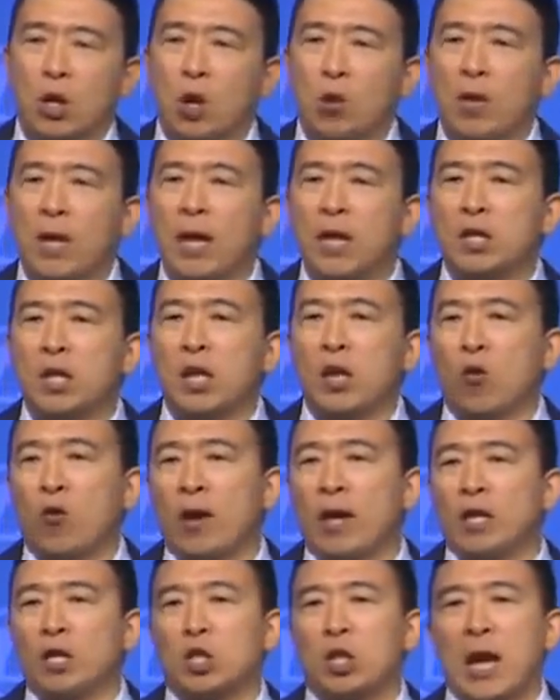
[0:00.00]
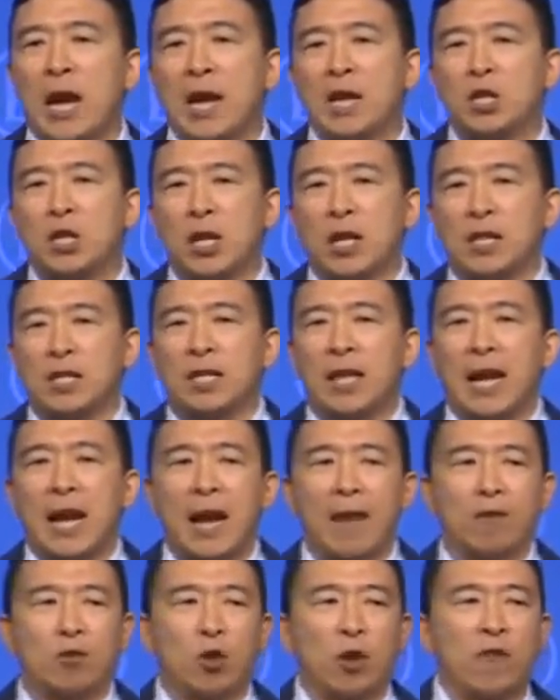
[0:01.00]
So these are the real changes
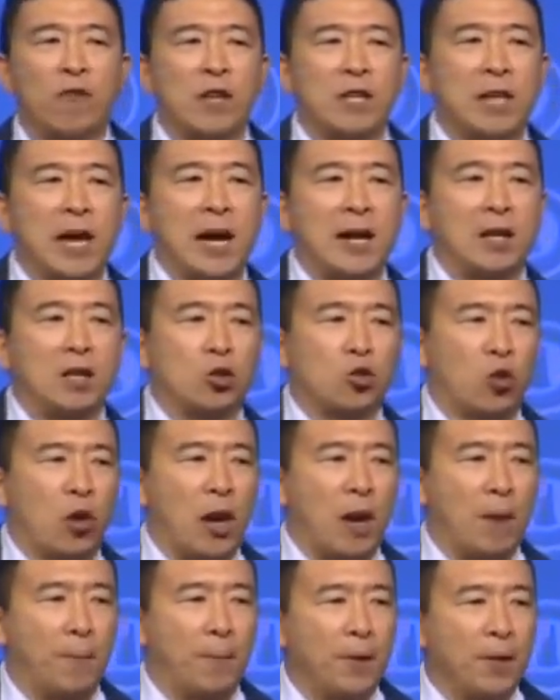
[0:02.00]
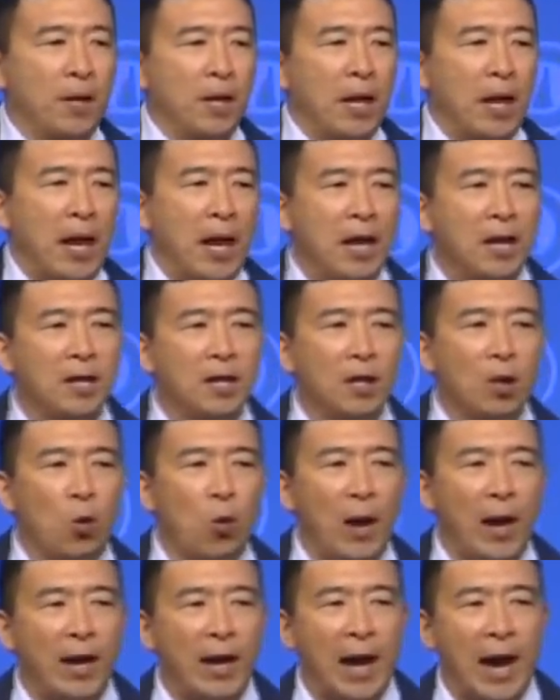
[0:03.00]
that have driven Donald Trump into
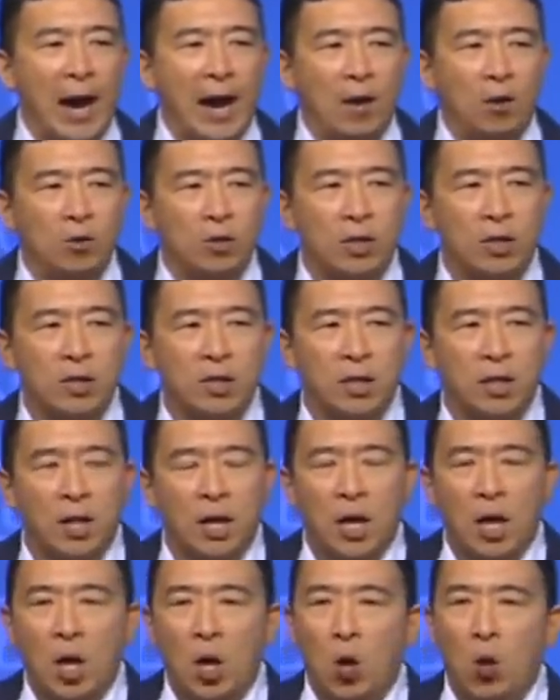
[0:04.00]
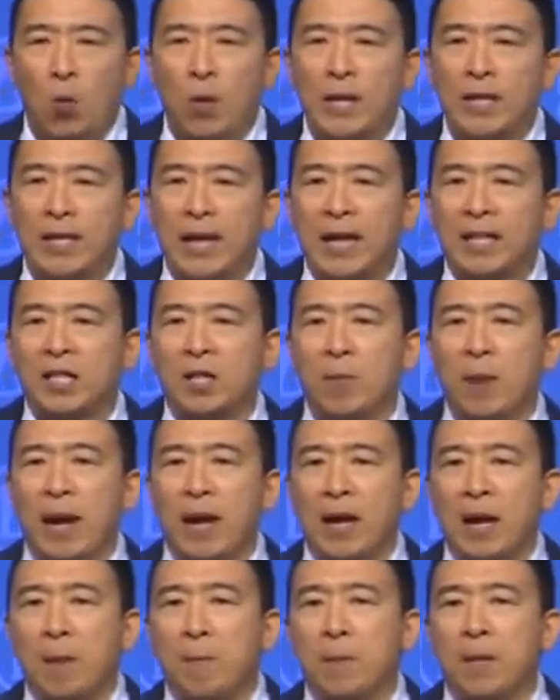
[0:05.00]
the White House. We
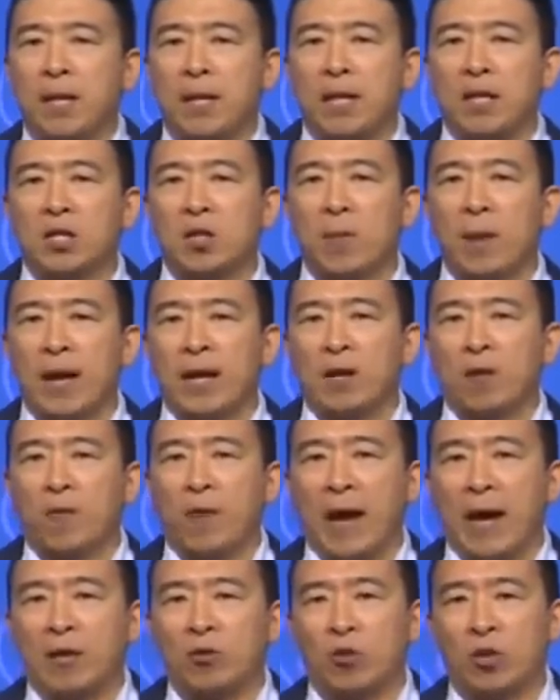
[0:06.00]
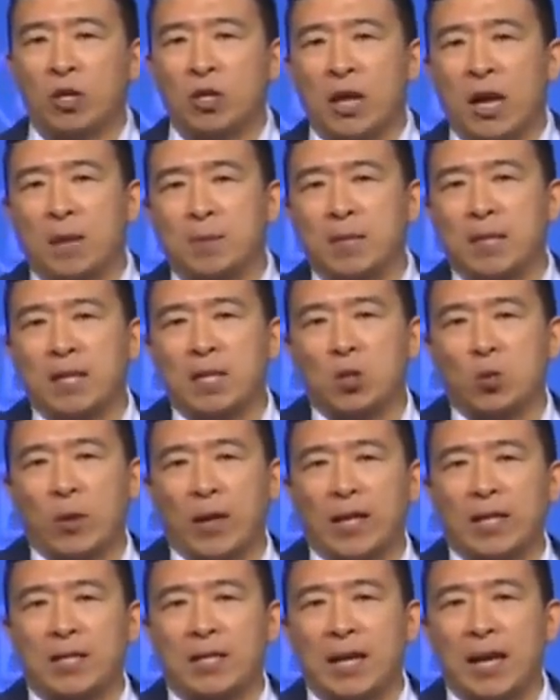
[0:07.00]
decimated millions of manufacturing jobs in the
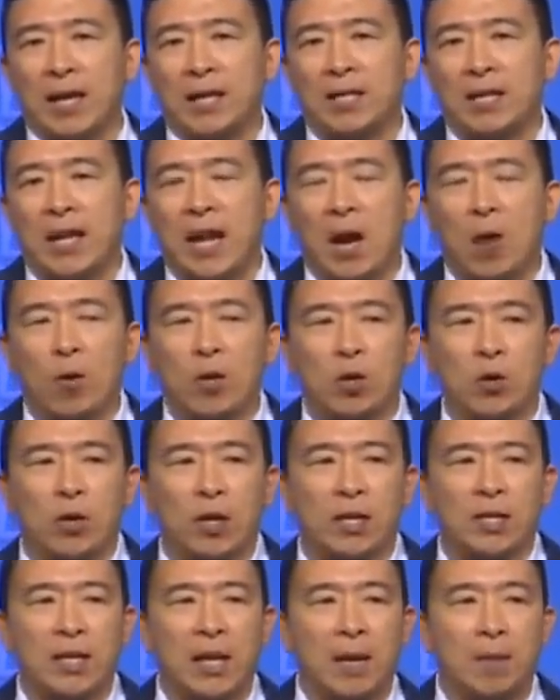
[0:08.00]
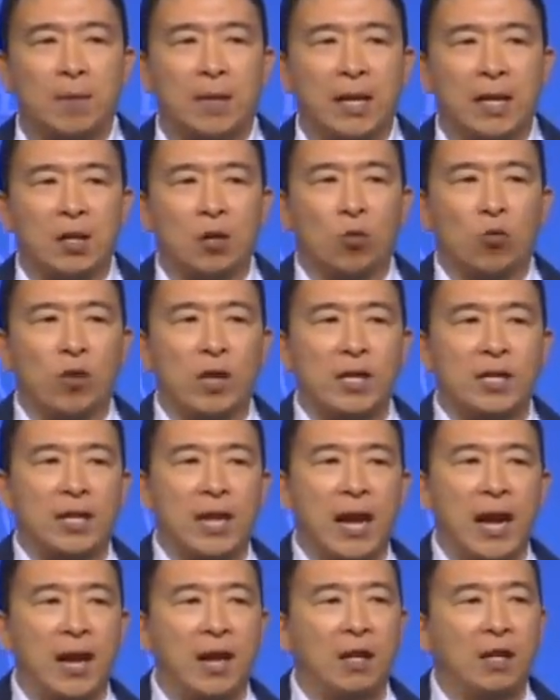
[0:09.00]
swing states, and now we're doing the same thing to
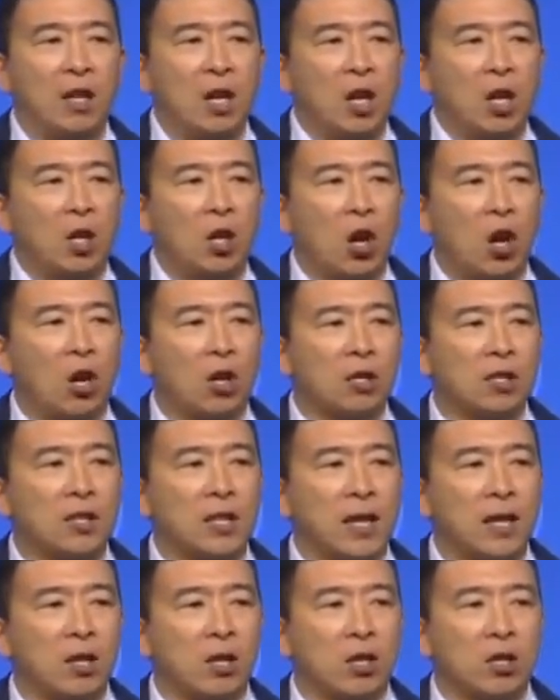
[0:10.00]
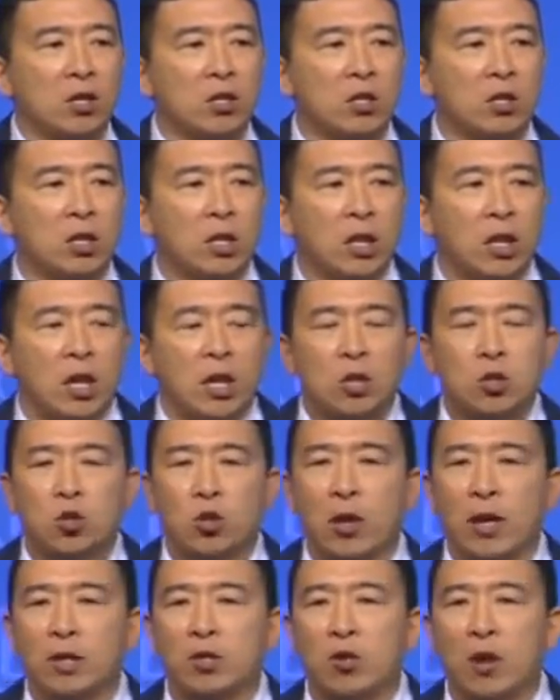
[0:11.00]
retail, call centers,
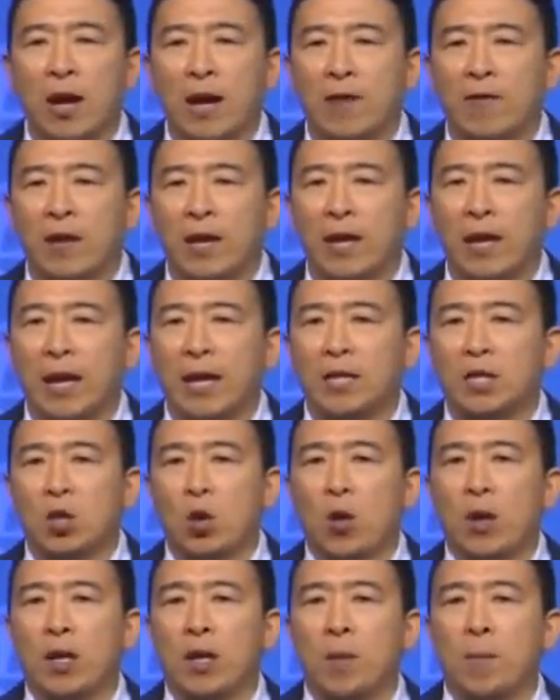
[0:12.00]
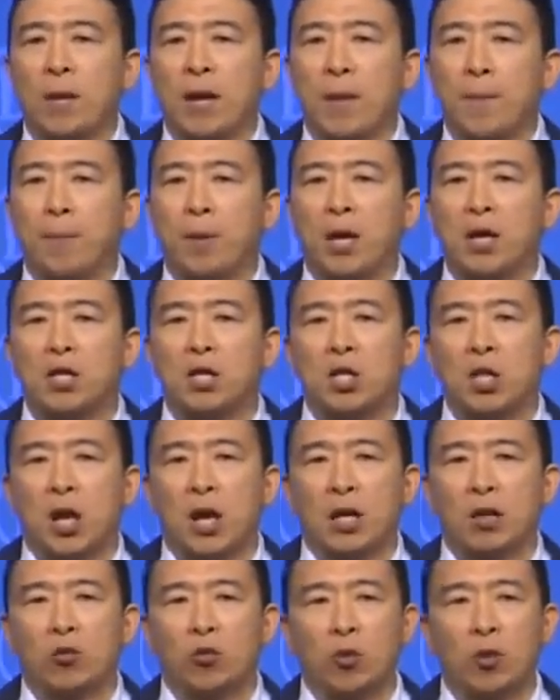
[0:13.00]
truck driving. It's going to be a
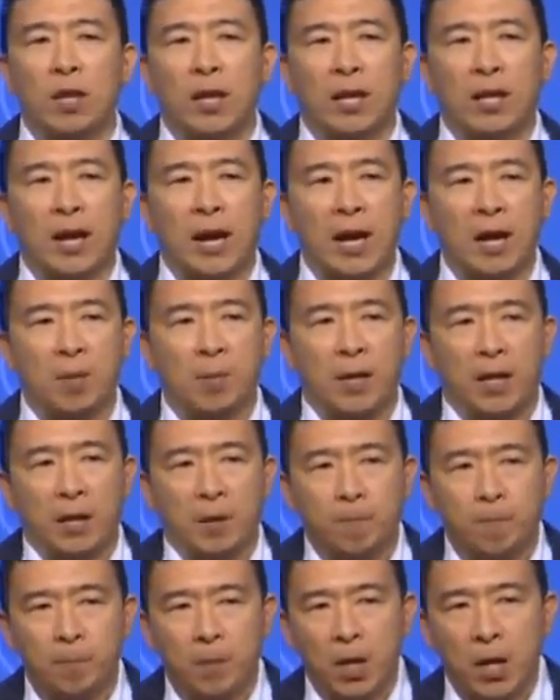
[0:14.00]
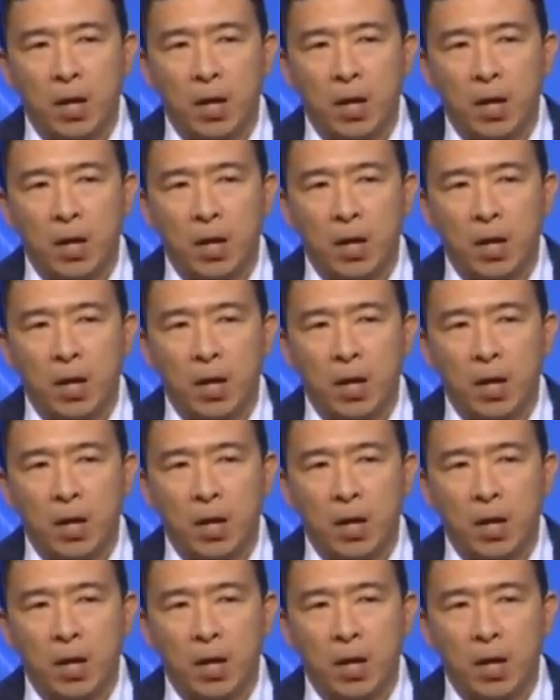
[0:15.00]
buzzsaw through the economy.